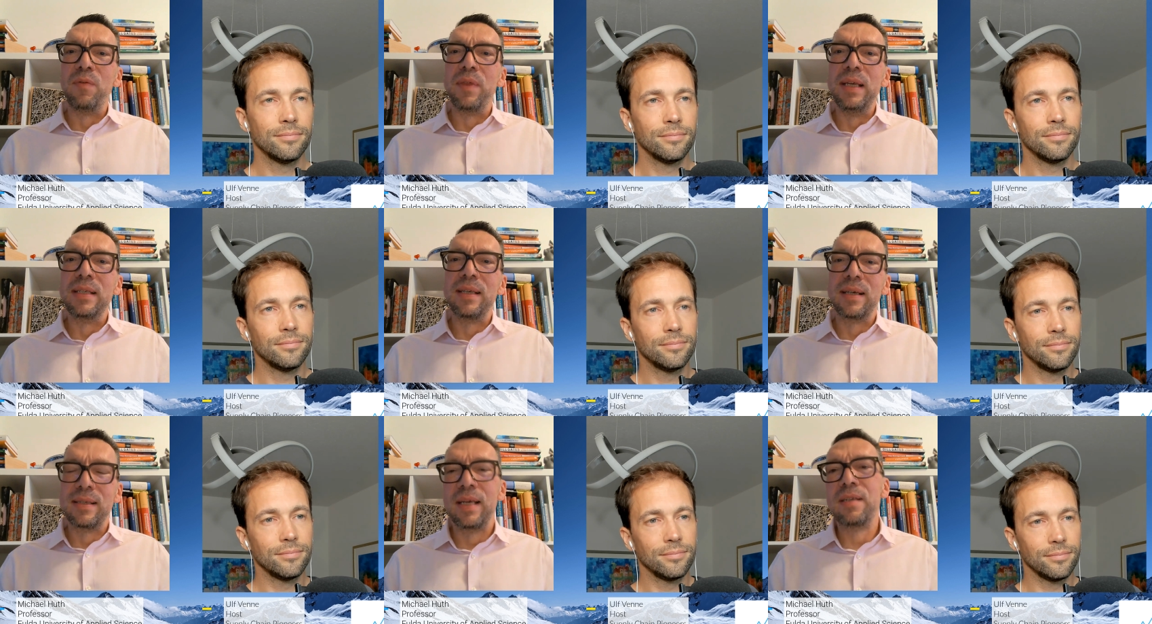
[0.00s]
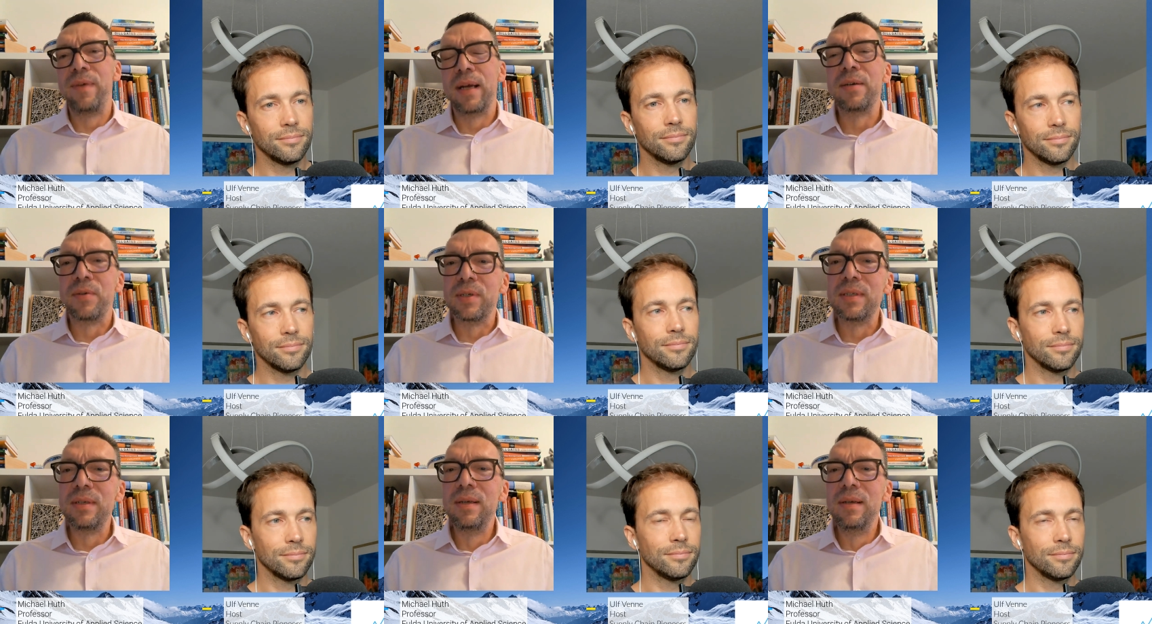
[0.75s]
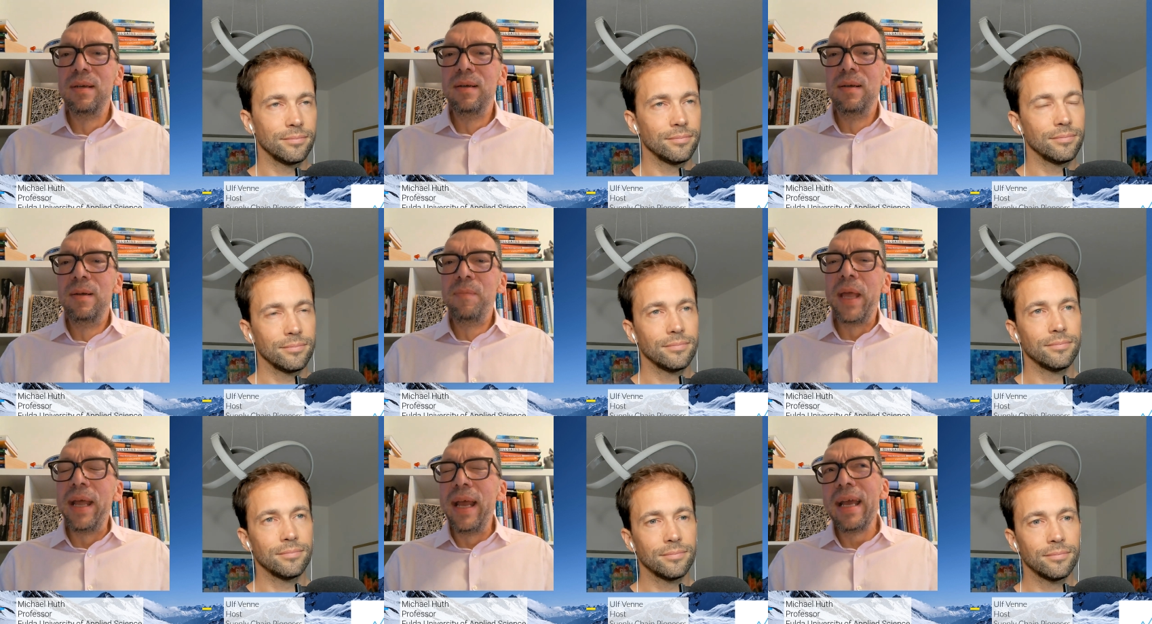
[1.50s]
Speaker 1: of these success factors.
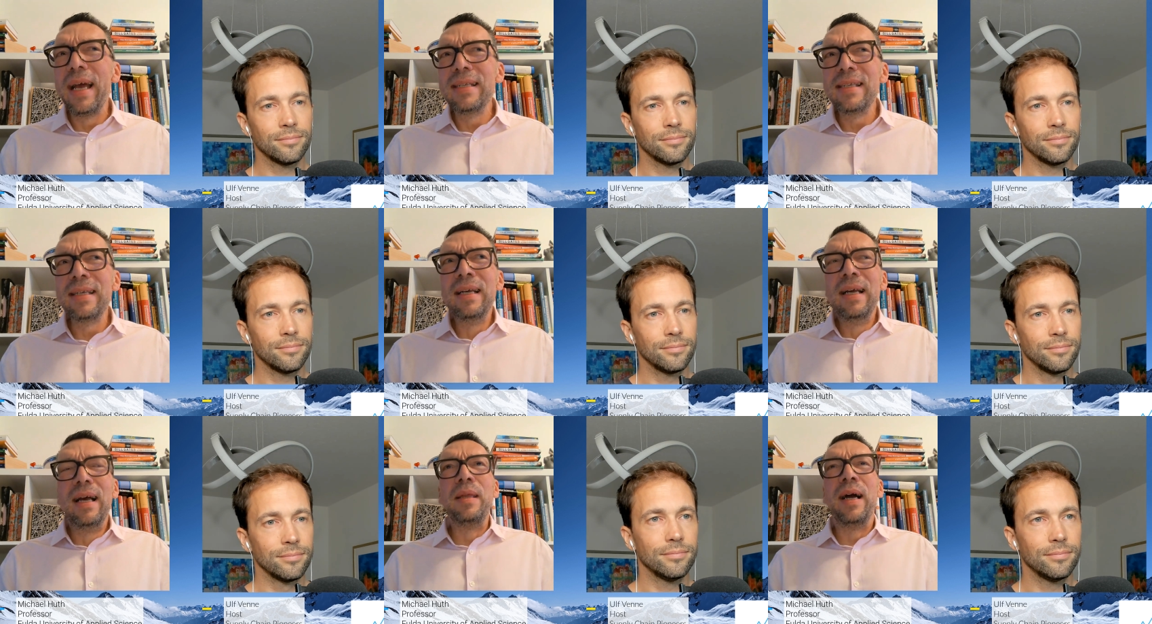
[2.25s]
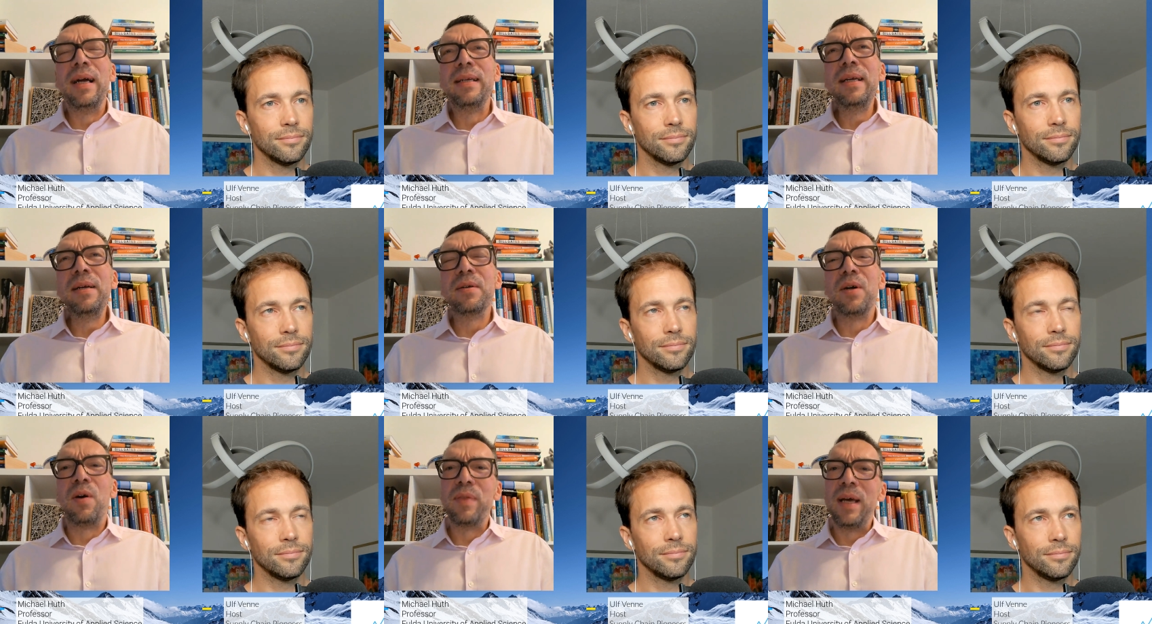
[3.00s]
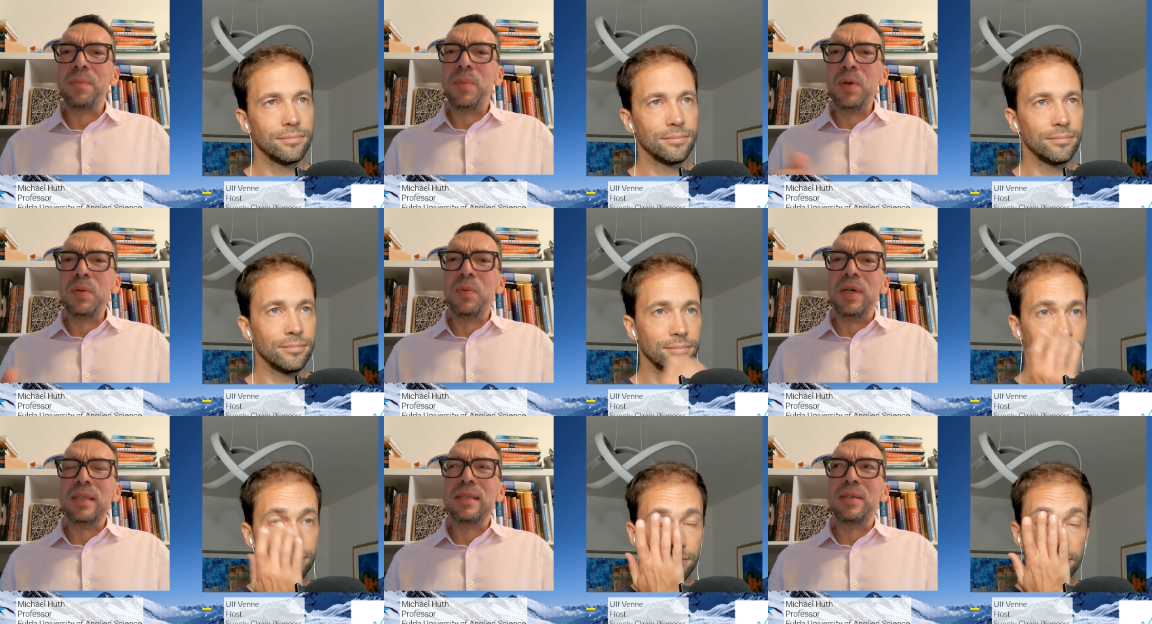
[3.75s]
And I guess the idea of that book
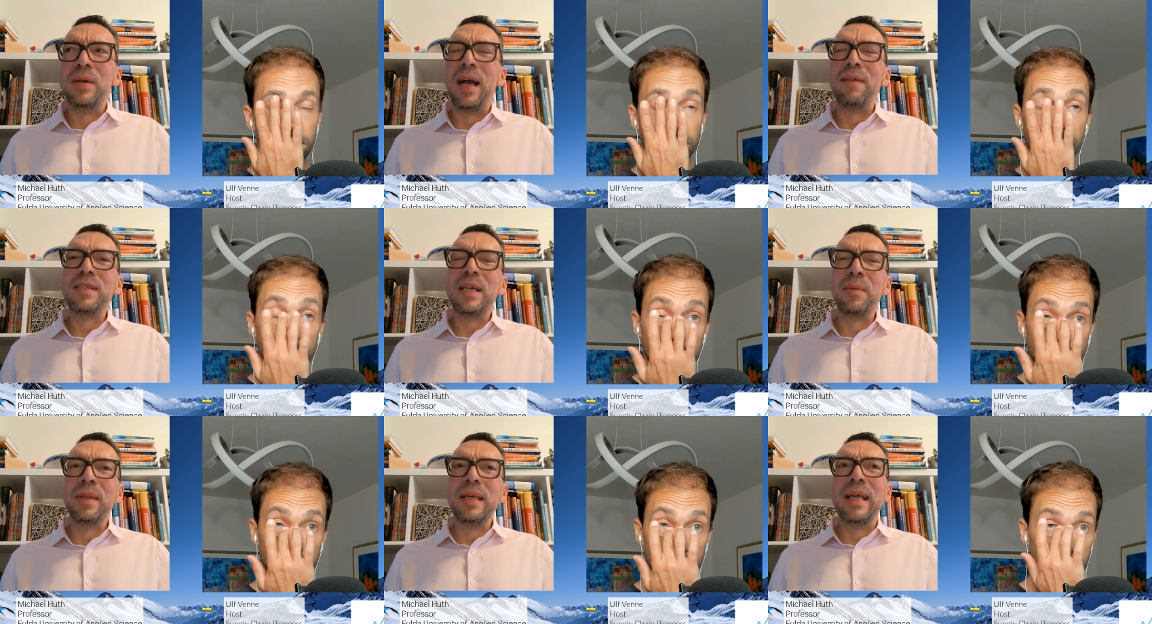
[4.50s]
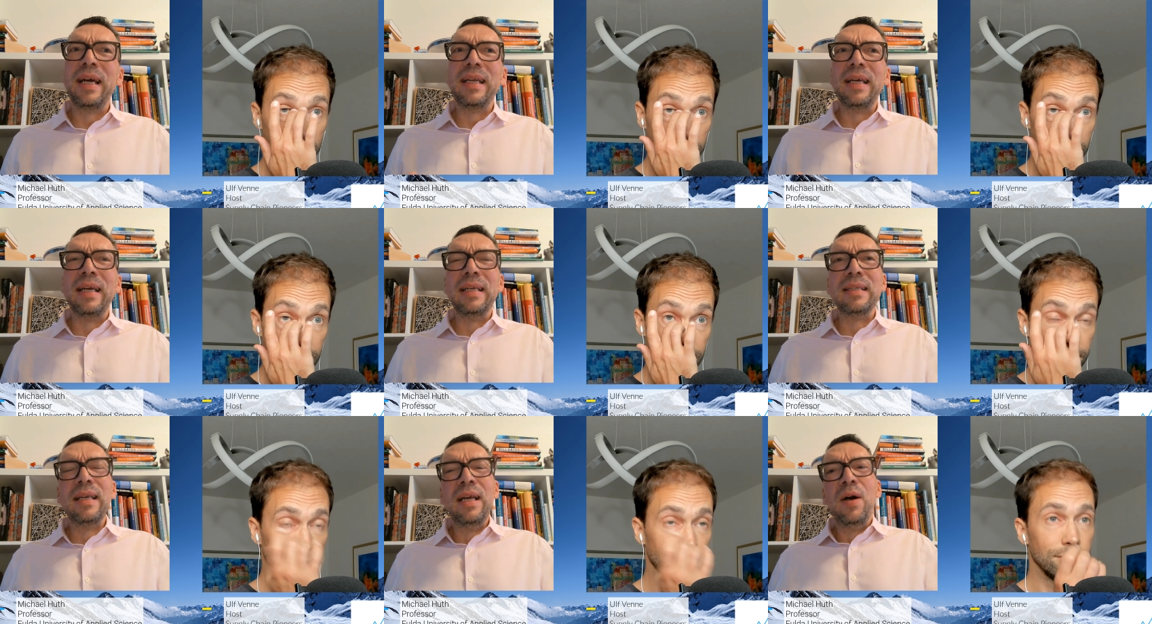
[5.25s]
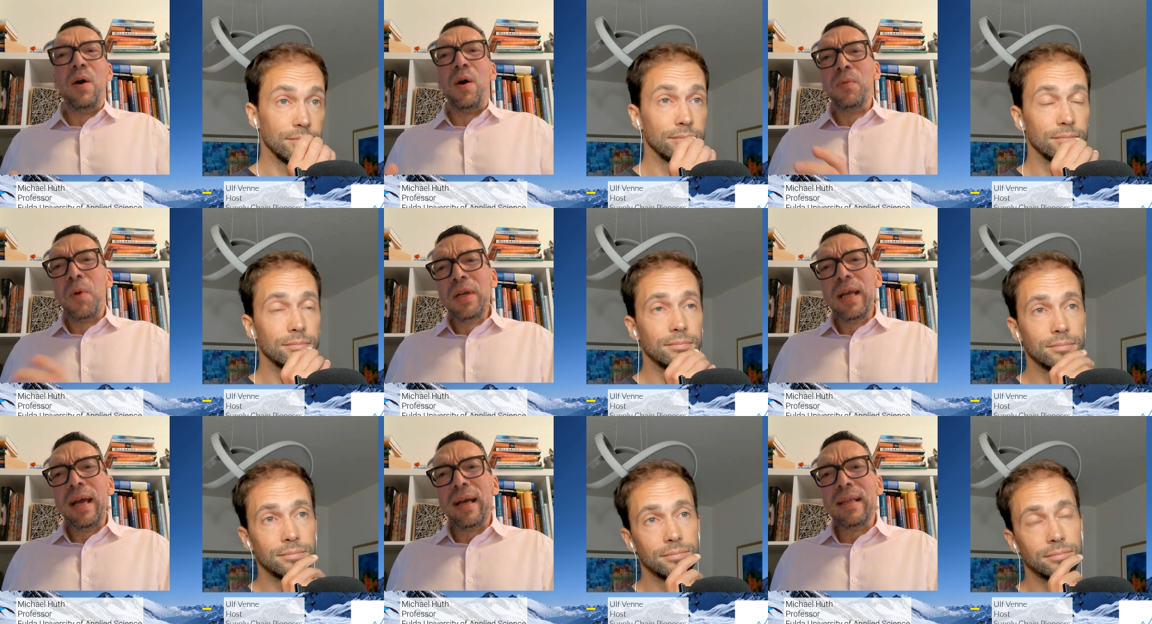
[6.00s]
was to have something that is, on
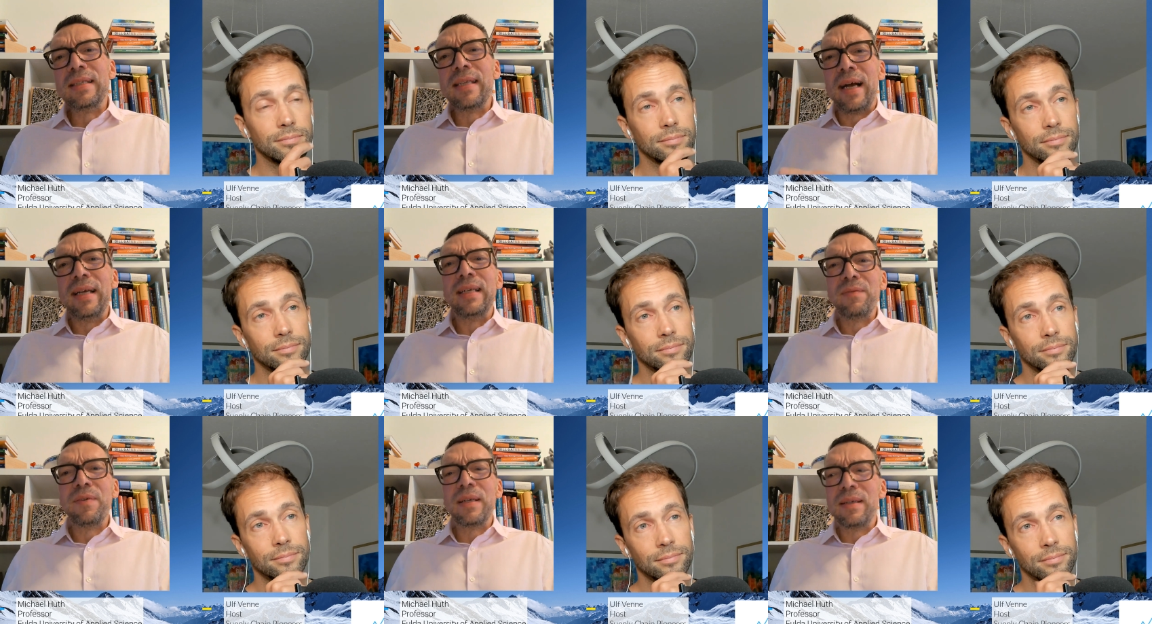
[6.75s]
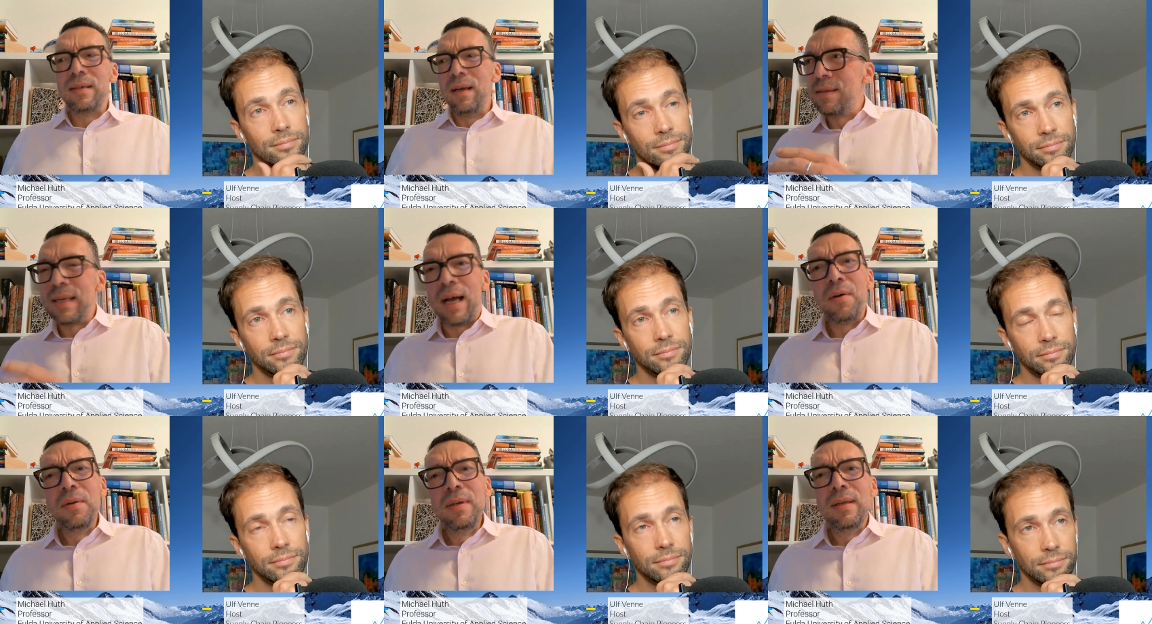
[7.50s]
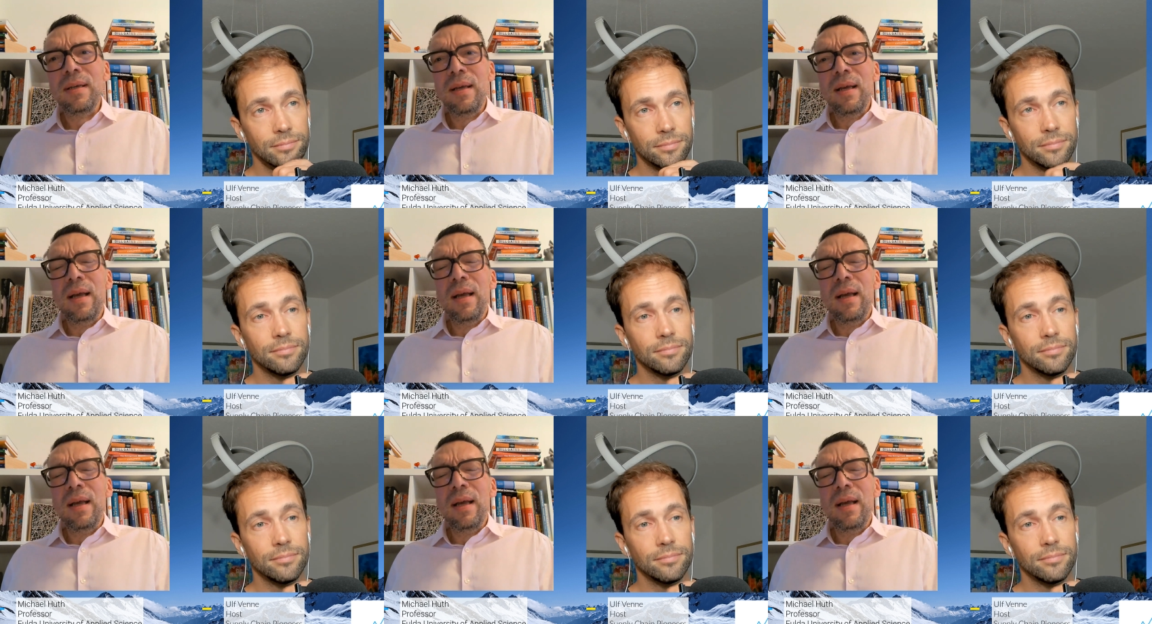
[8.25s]
one hand, scientific sound,